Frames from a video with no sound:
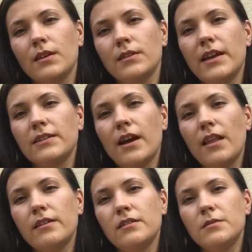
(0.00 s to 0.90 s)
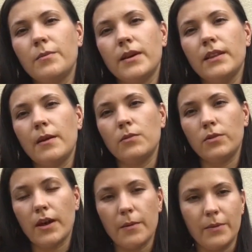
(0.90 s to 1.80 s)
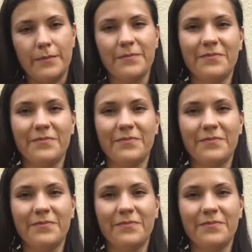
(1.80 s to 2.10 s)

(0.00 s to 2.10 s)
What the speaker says: nice colors, but I'm not happy.